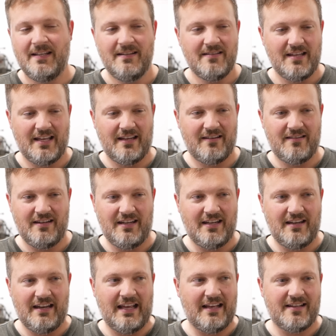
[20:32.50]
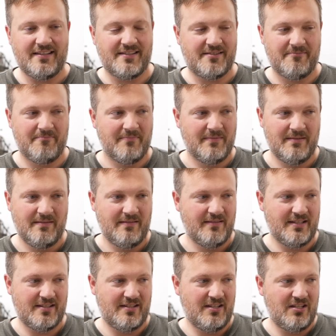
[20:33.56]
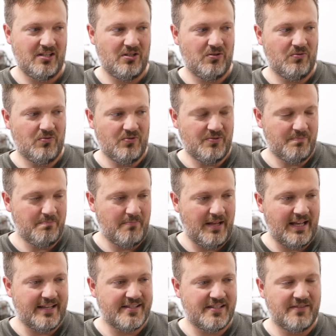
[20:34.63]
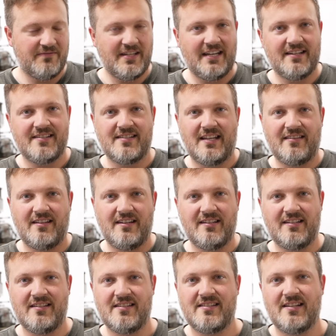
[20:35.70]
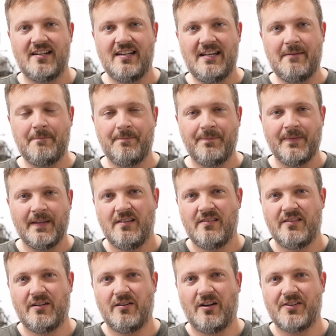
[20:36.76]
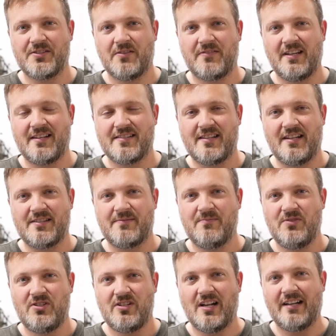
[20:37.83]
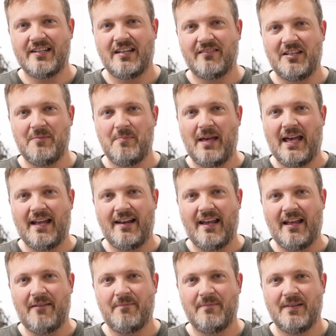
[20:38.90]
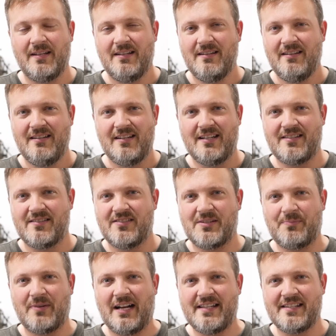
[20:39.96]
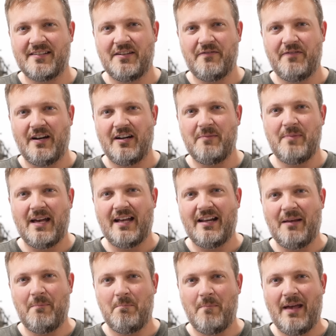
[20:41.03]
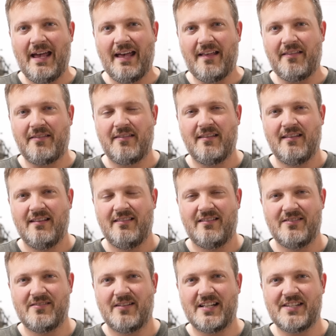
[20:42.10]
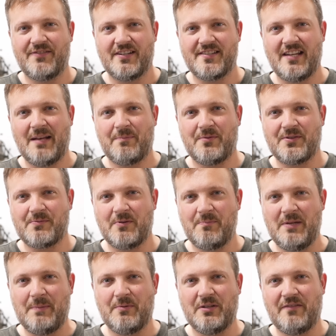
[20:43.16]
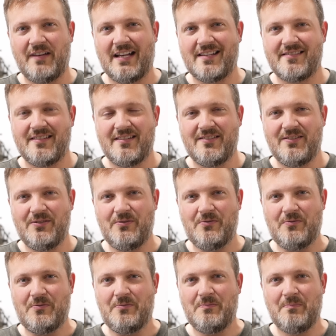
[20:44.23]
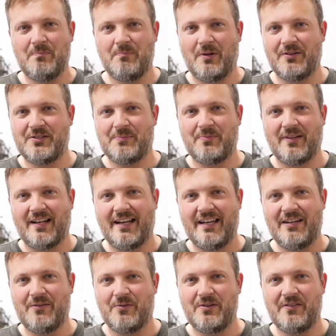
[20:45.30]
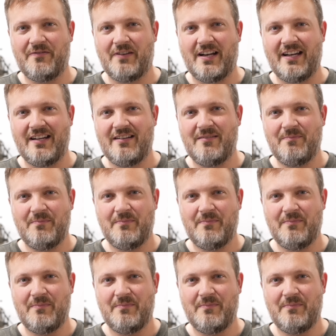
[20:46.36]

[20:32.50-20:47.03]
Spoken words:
and it has this huge, massive data set that it can study. There are also things that it's shockingly bad at. It's surprisingly very bad at math. There's lots of examples where people have asked it to multiply or divide